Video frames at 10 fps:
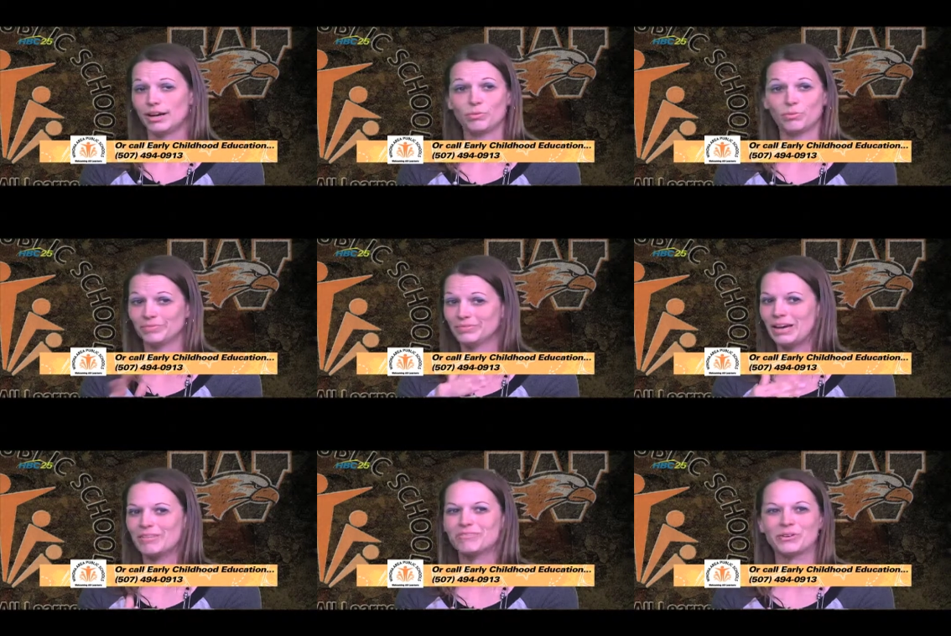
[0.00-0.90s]
I'll, again?
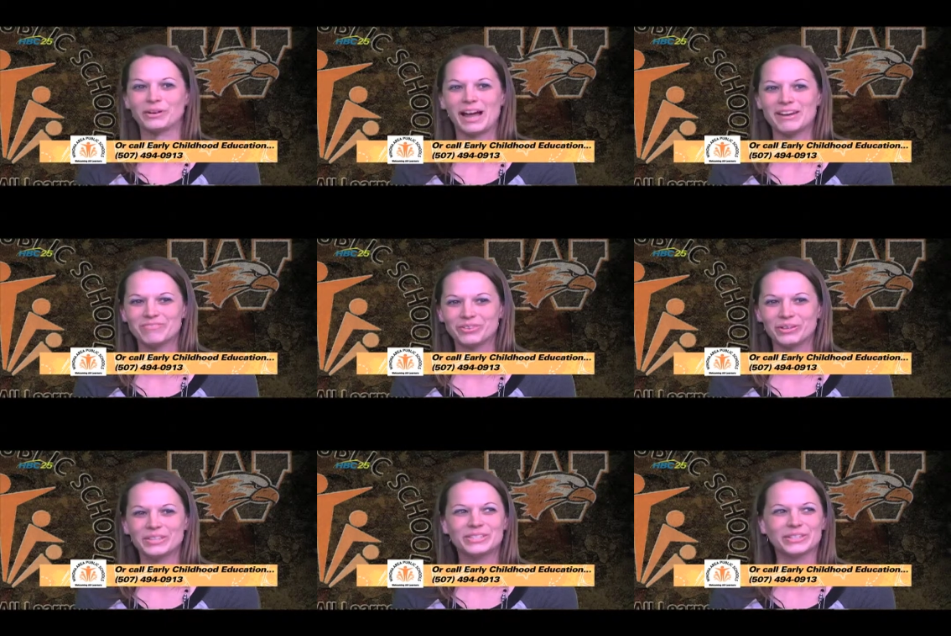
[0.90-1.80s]
Yeah, 494
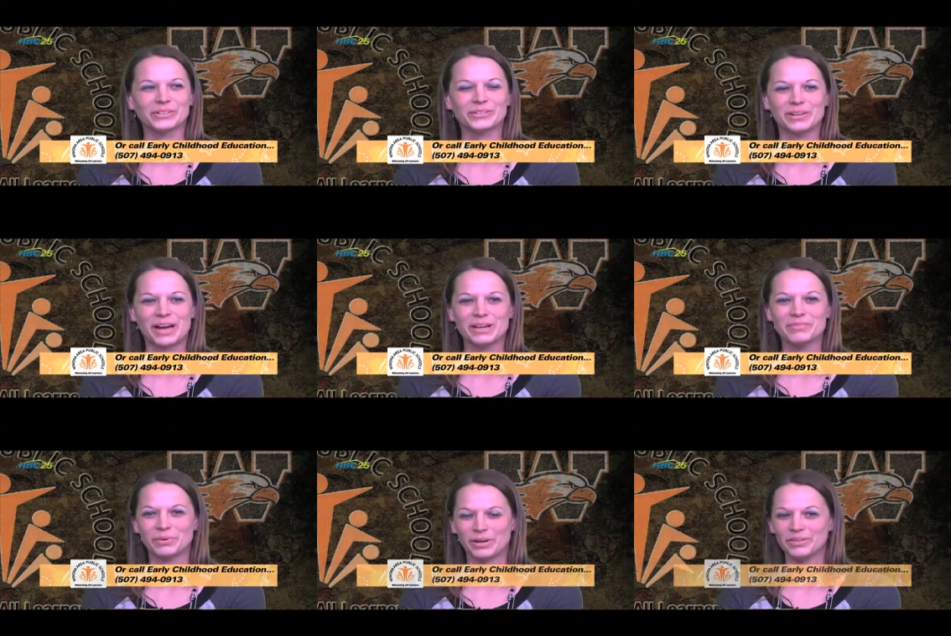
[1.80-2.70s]

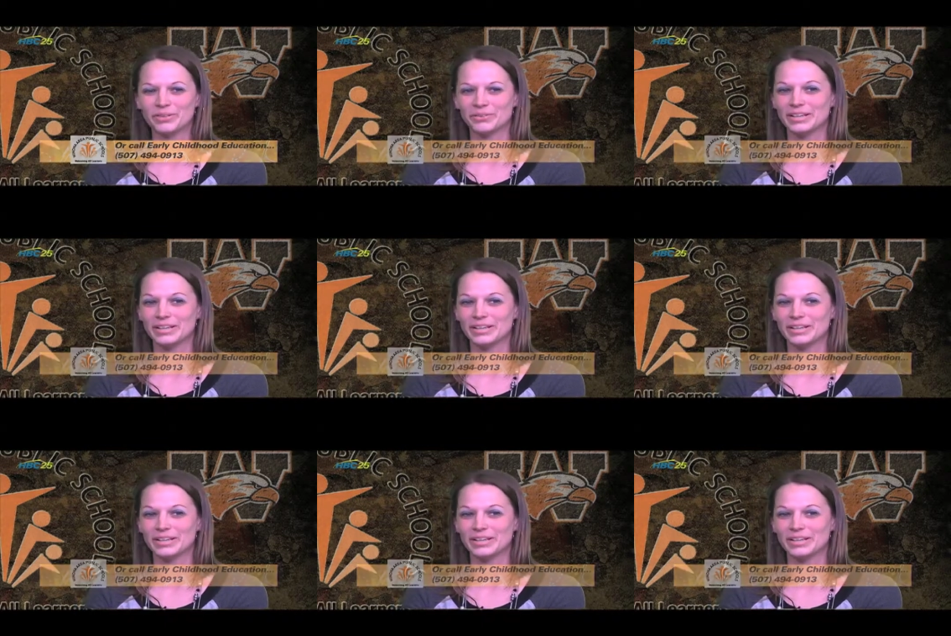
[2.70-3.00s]
0913